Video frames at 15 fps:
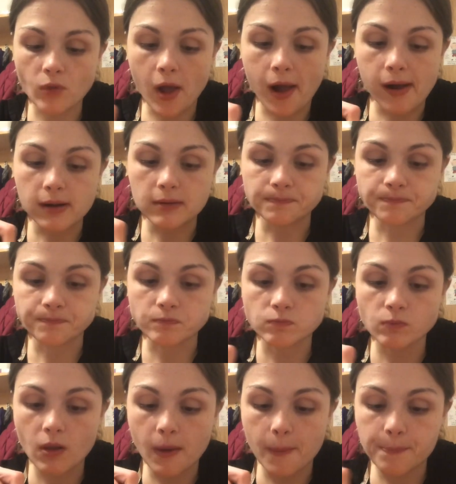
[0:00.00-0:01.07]
Um,
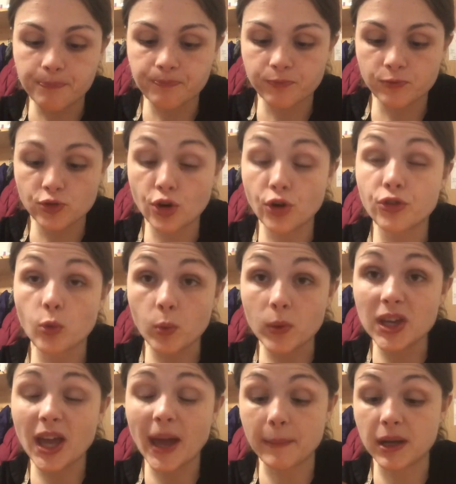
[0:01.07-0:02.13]
during the
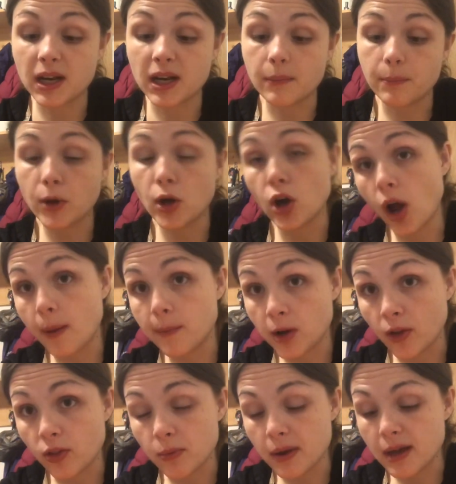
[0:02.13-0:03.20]
week, I'm gonna put
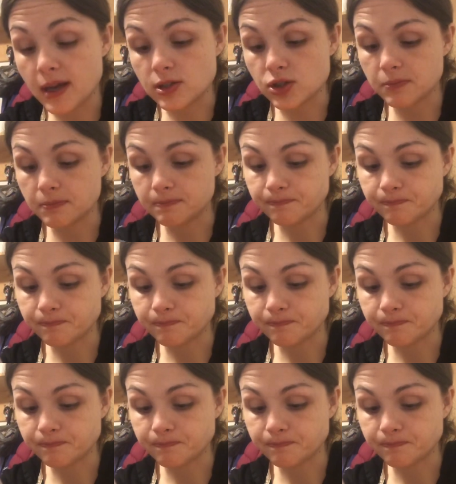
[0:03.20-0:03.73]
Aubrey on the bus,